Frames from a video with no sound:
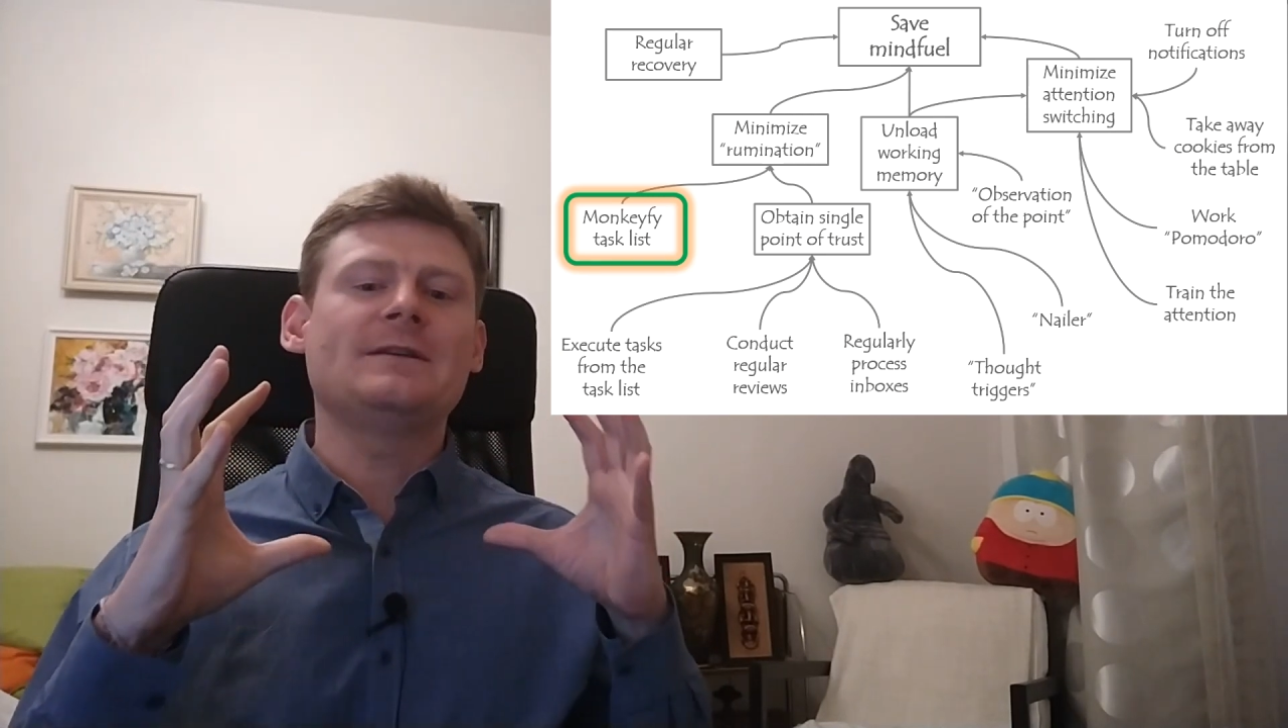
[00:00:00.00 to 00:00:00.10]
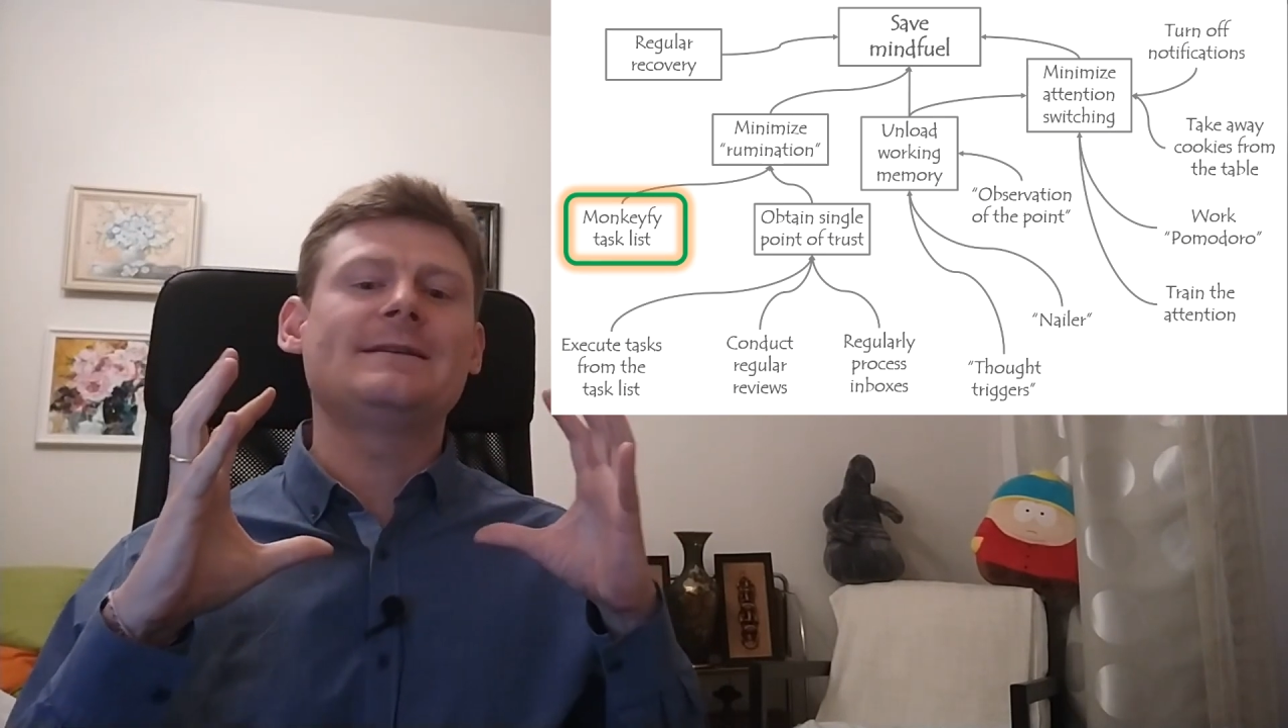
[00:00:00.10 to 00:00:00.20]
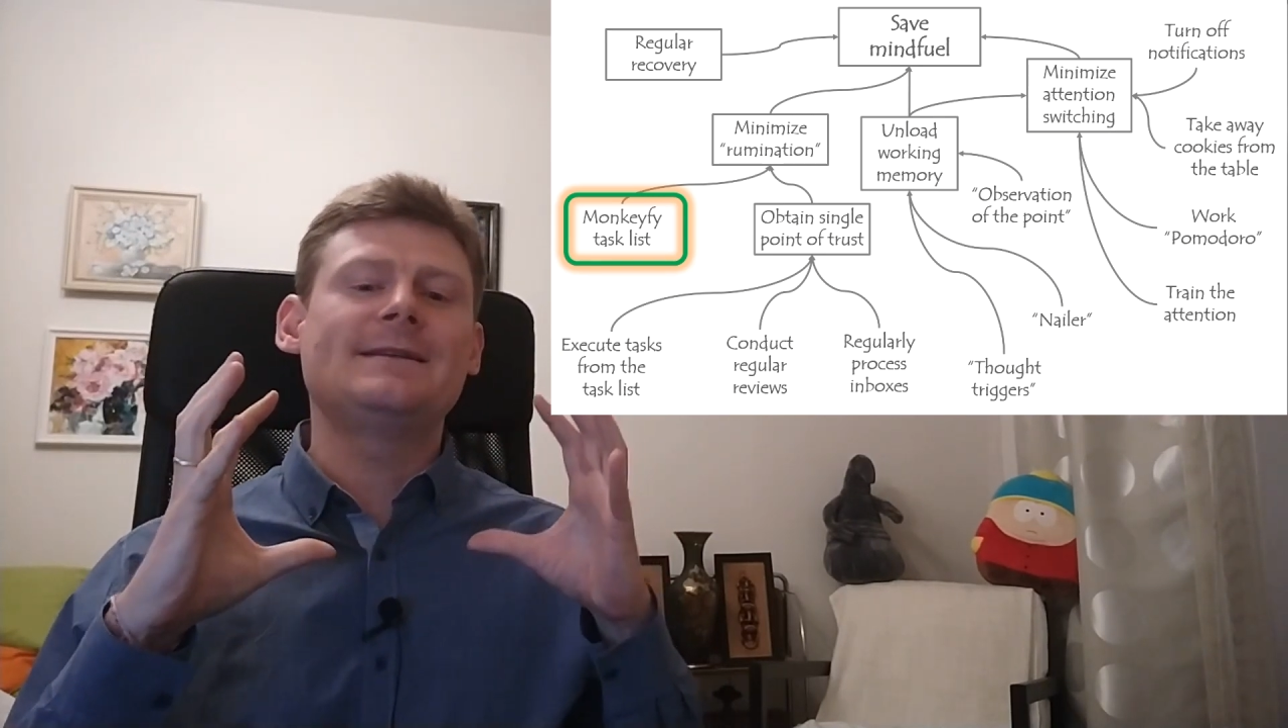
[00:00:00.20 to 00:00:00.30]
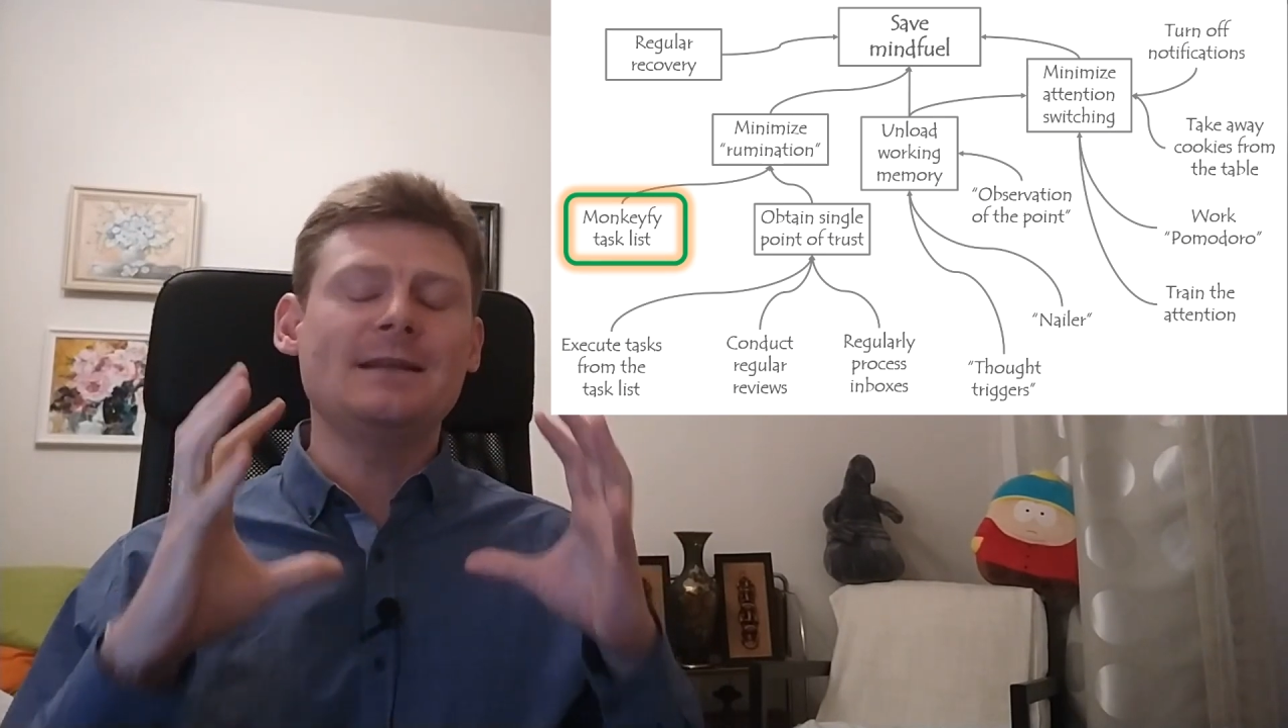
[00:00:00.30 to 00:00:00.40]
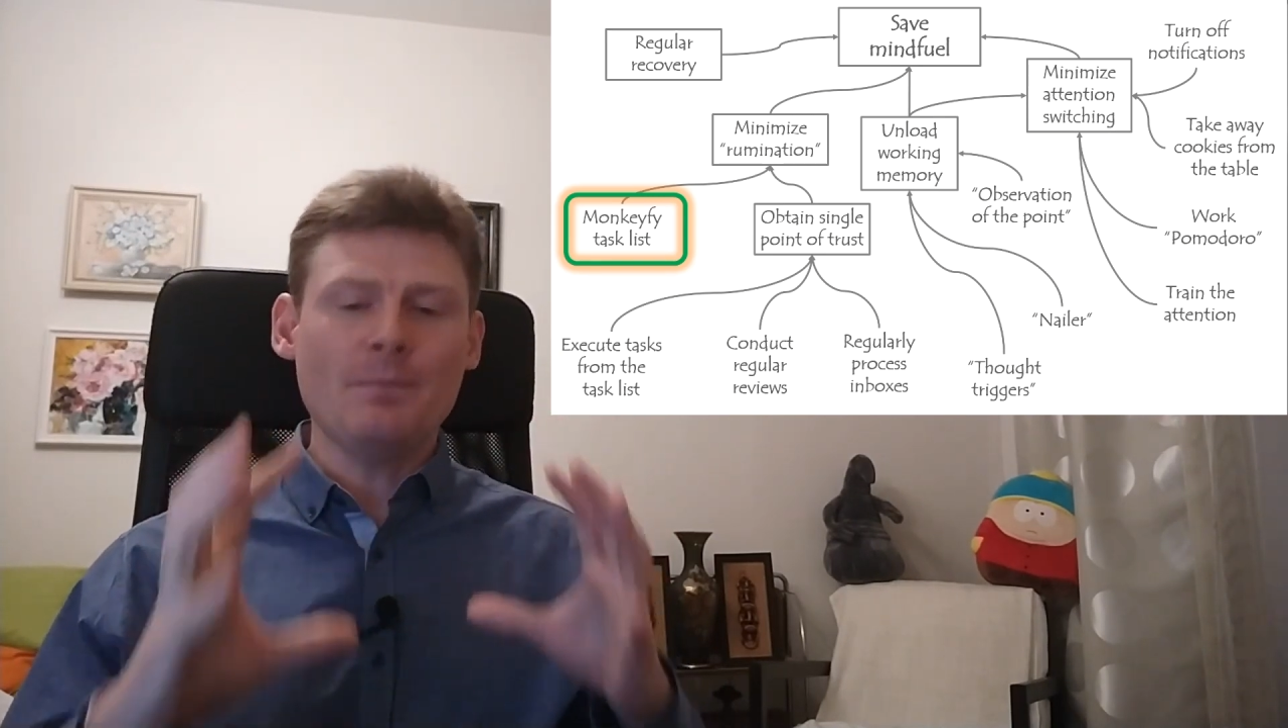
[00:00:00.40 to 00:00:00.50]

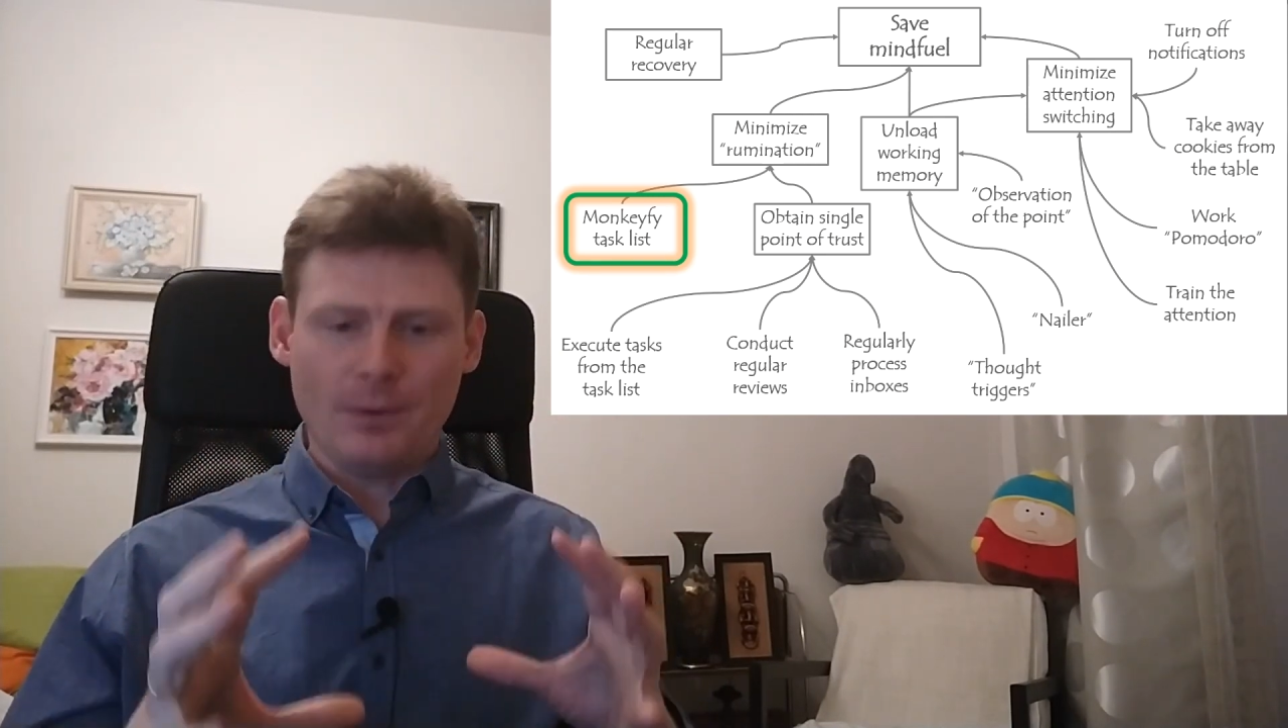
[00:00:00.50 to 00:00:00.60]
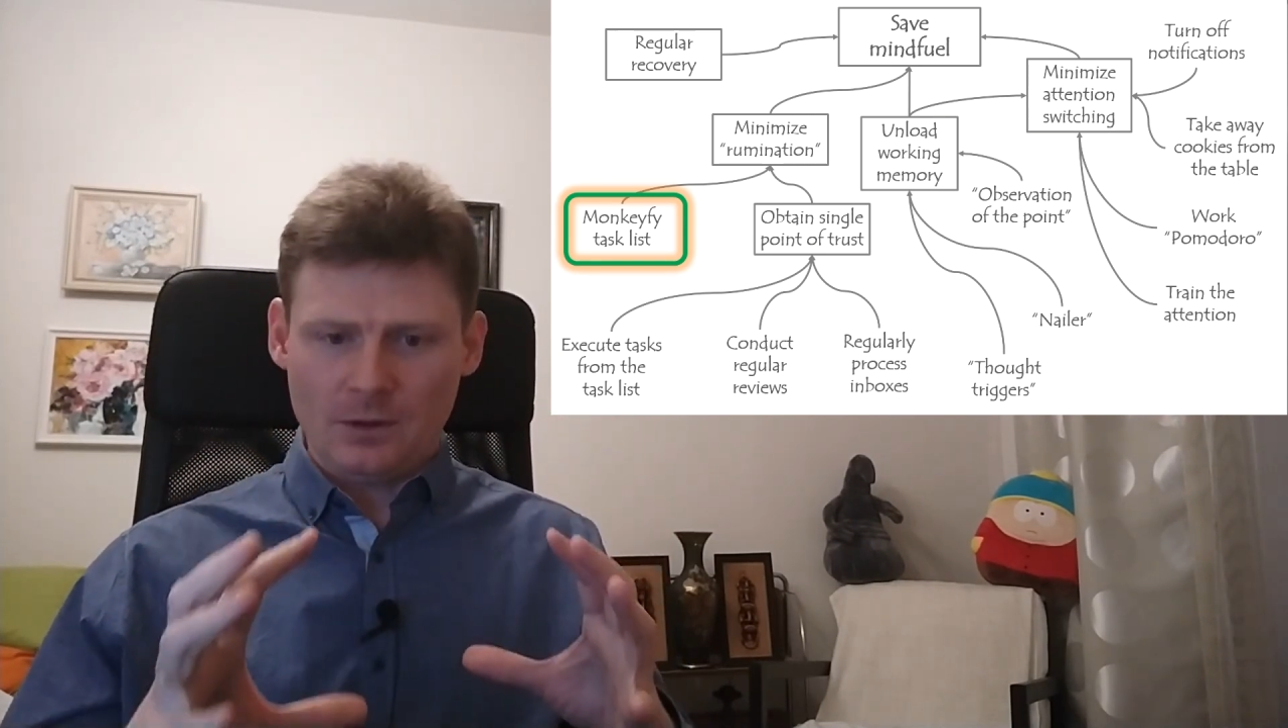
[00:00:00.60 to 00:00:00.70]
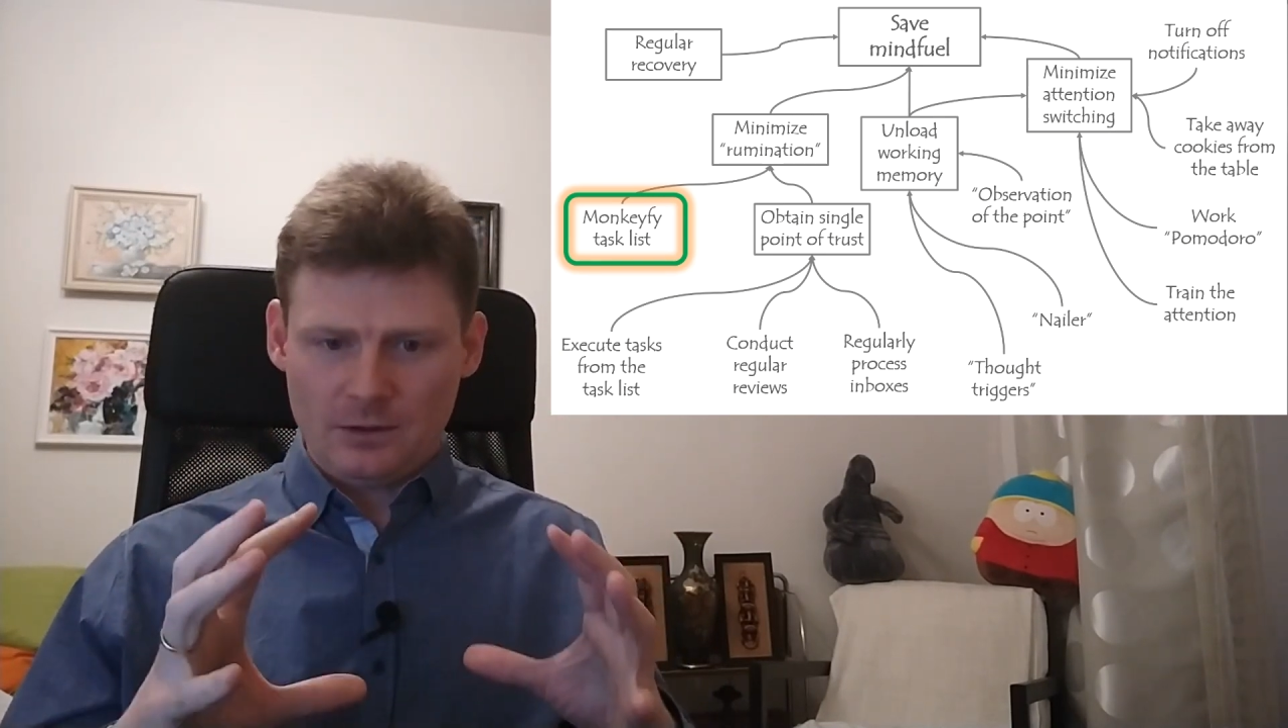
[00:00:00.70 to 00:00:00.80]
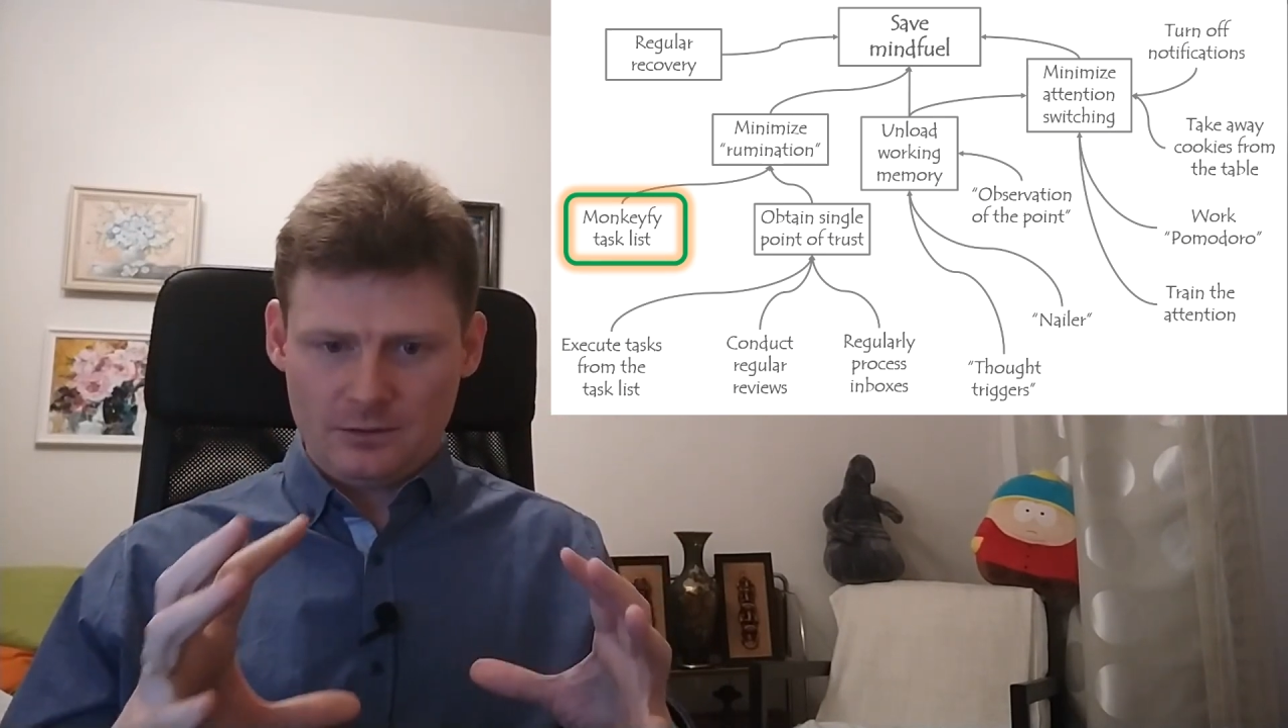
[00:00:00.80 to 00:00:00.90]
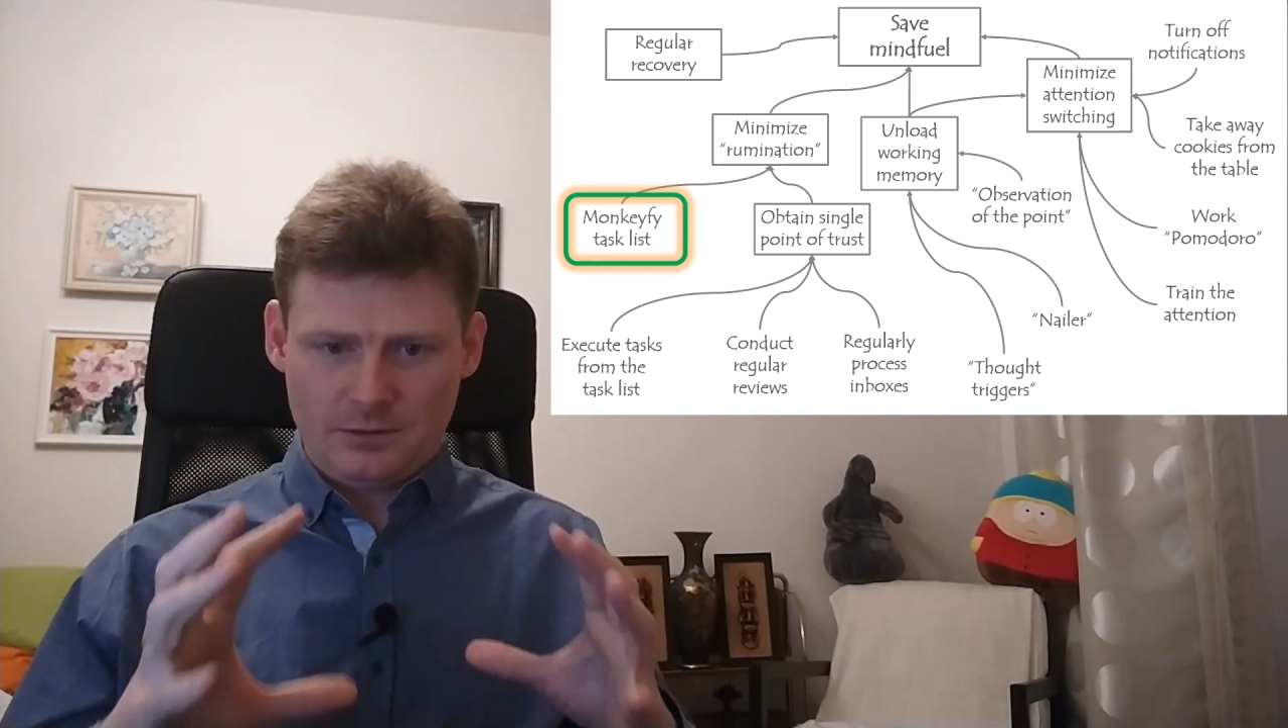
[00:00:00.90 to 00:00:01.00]

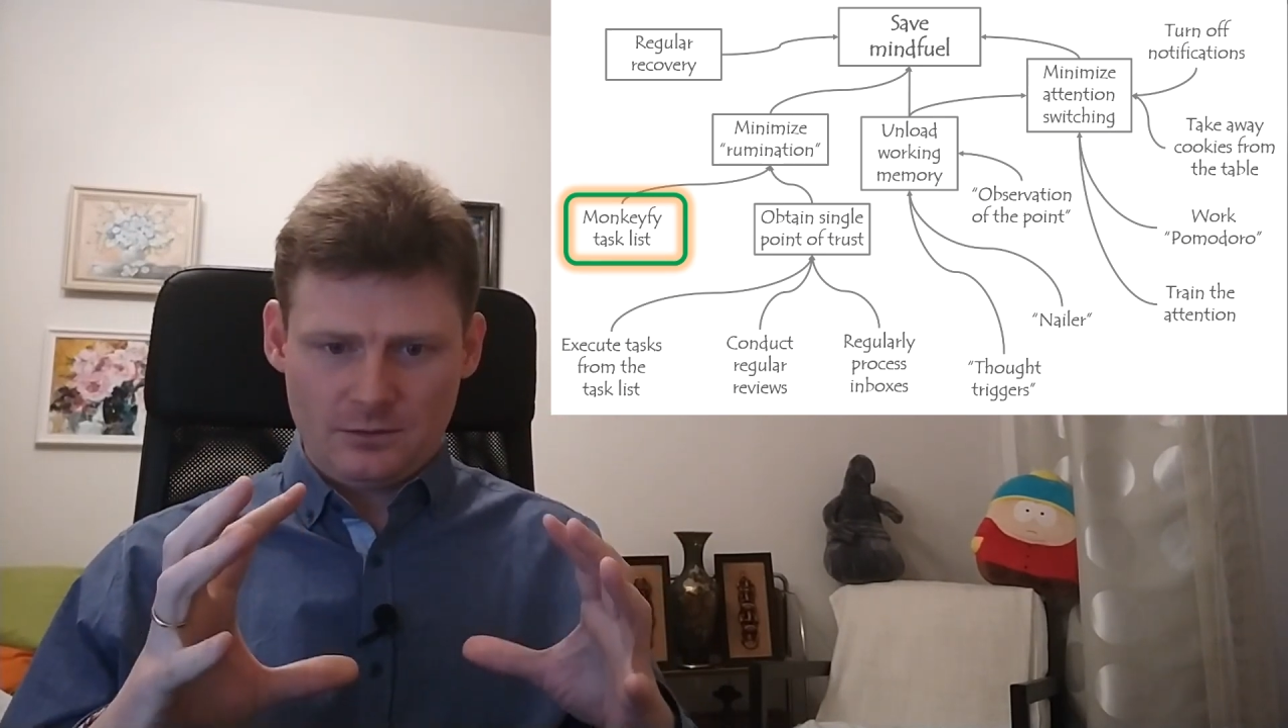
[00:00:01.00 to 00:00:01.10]
simple